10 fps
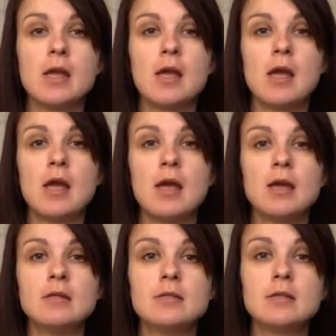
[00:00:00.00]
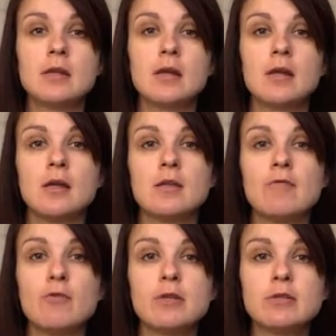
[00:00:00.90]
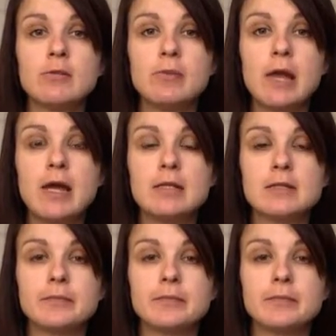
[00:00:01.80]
And the voice replied,